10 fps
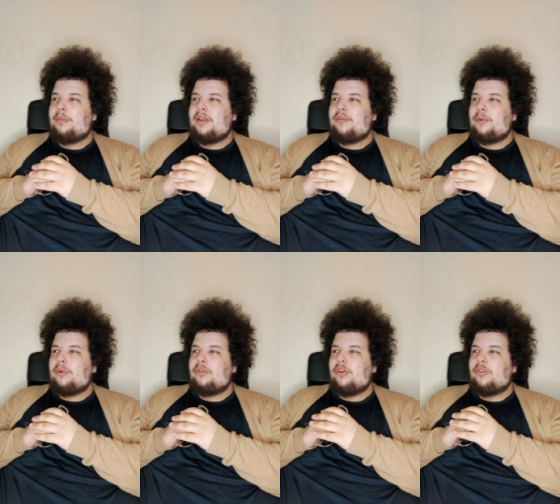but if you
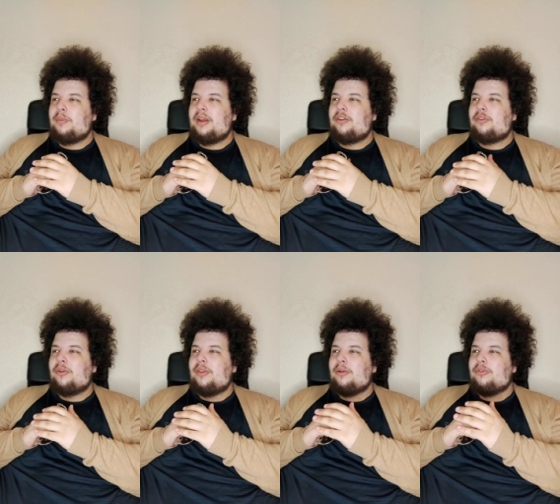would just make
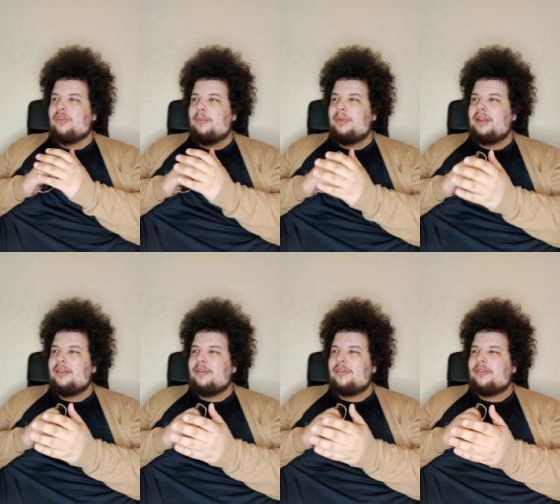sure that there's somebody
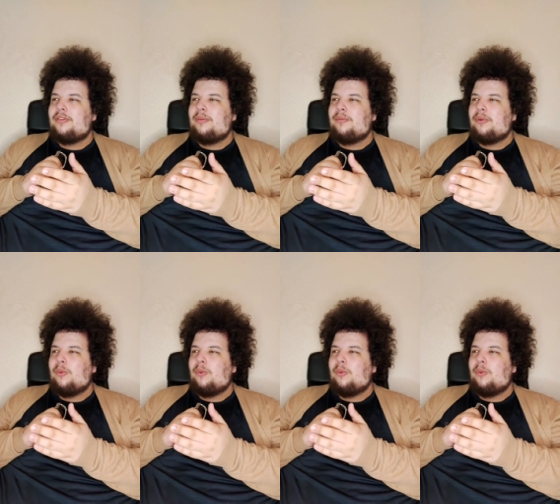in the system for